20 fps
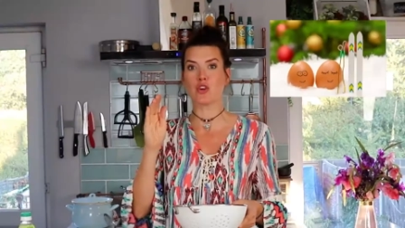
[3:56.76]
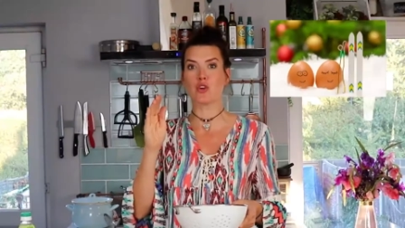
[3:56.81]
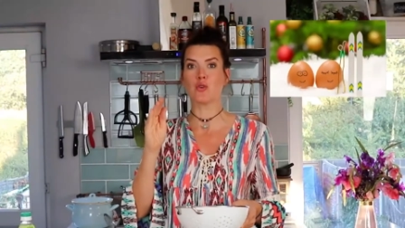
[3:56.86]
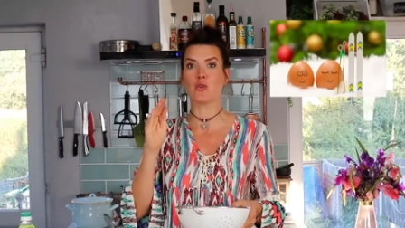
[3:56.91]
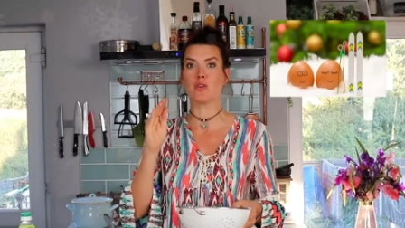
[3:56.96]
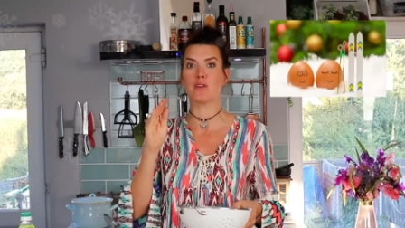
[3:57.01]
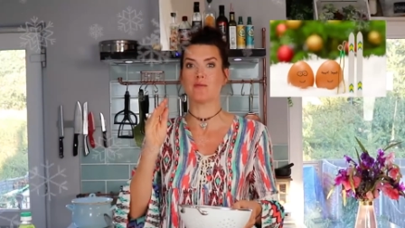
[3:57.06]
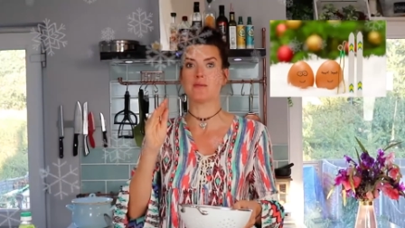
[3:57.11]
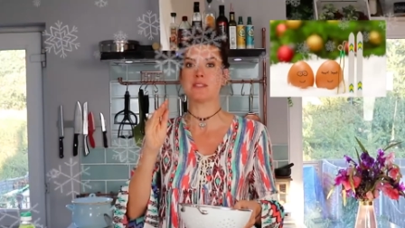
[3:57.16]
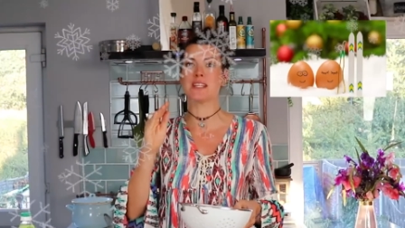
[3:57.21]

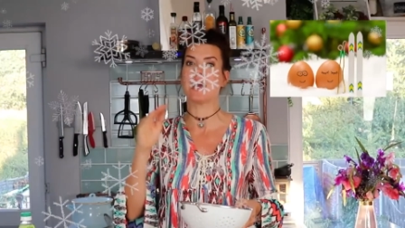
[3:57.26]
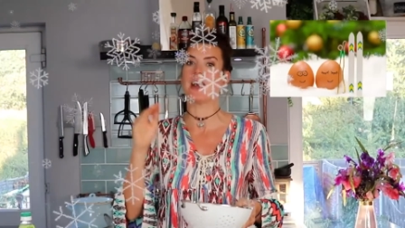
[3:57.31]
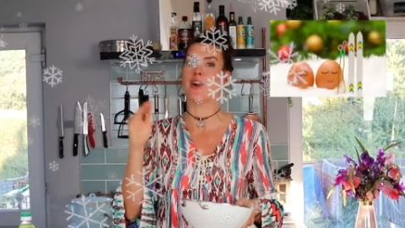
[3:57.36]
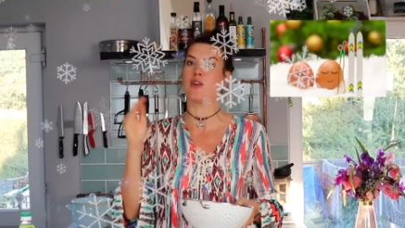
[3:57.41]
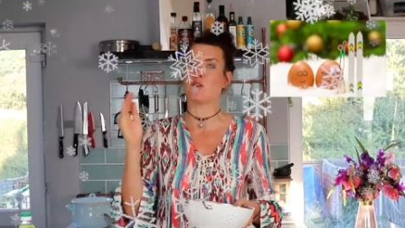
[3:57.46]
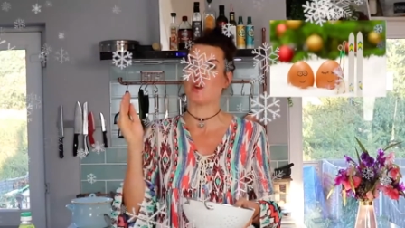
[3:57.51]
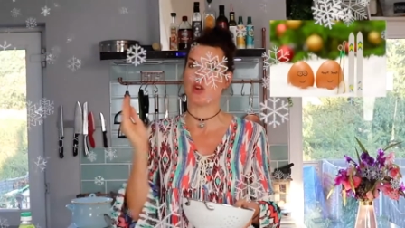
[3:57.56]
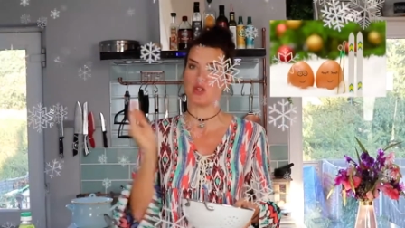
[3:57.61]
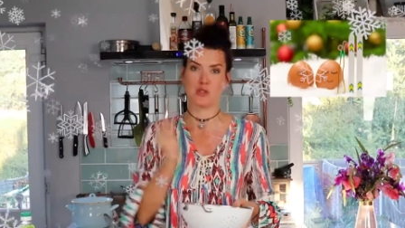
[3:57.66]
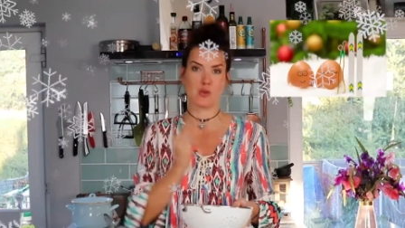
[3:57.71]
cool them
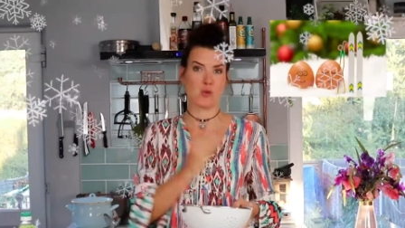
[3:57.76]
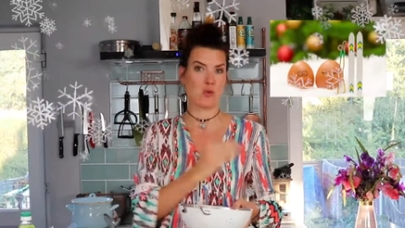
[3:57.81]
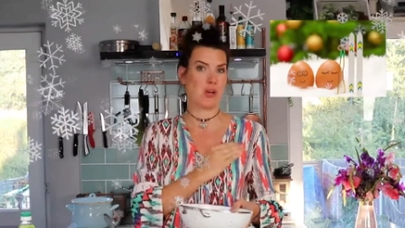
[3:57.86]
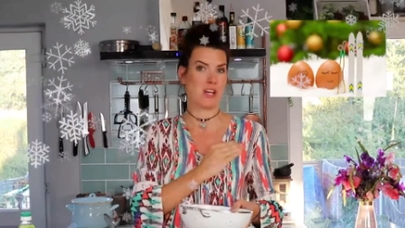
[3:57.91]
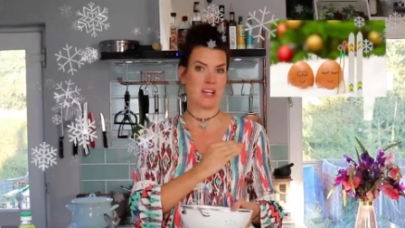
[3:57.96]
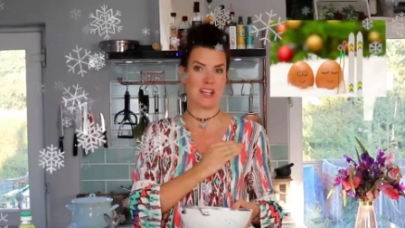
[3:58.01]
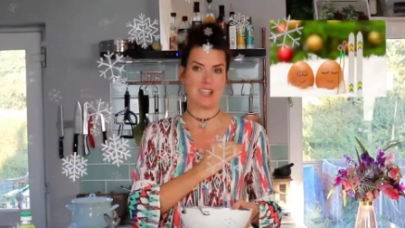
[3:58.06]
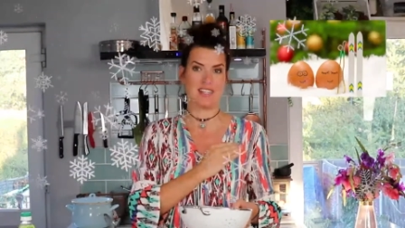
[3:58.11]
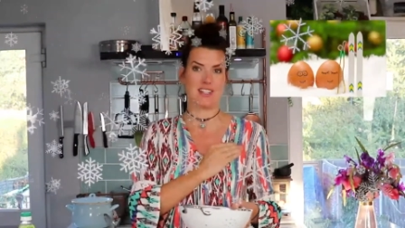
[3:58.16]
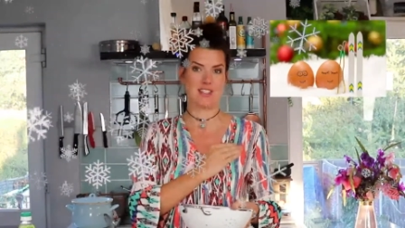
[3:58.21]
down as
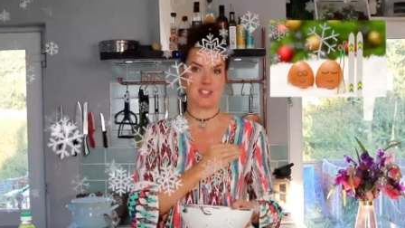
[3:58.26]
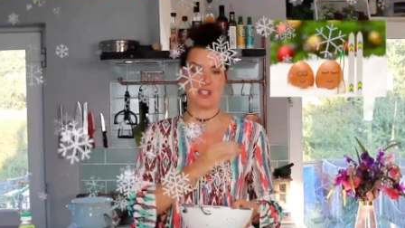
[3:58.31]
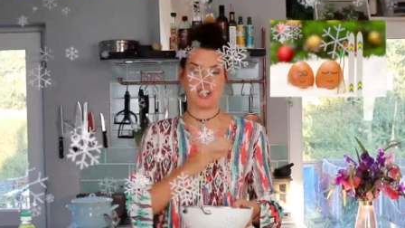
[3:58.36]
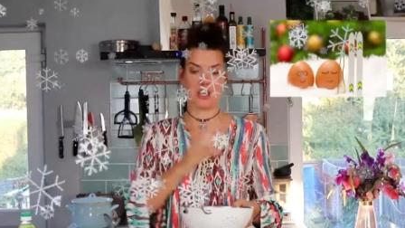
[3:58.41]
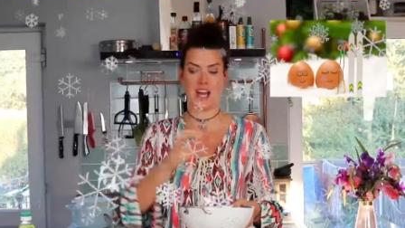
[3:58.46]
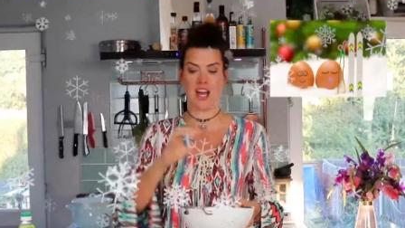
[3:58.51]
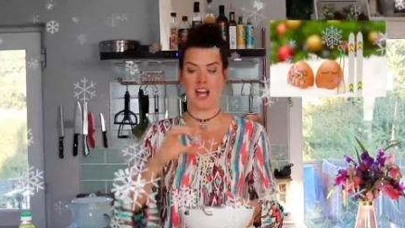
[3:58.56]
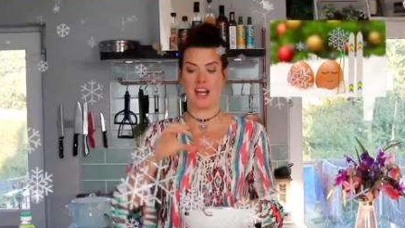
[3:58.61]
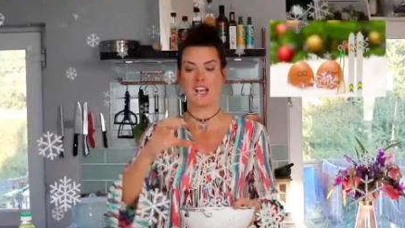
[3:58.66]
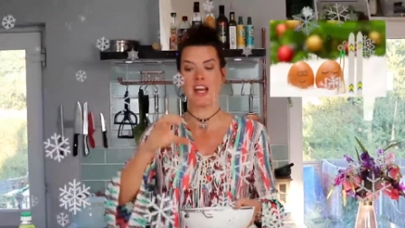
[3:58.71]
quickly as
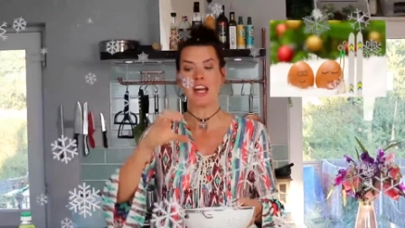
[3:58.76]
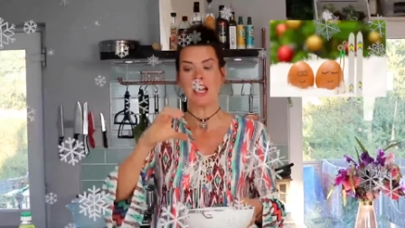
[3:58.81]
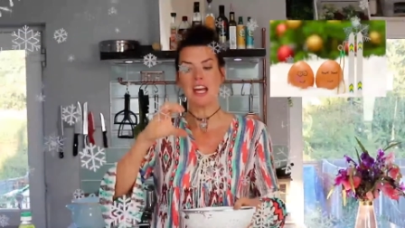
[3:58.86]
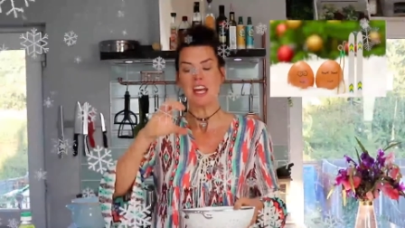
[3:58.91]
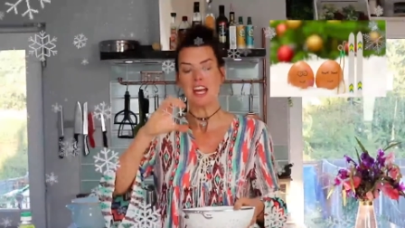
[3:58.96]
you can.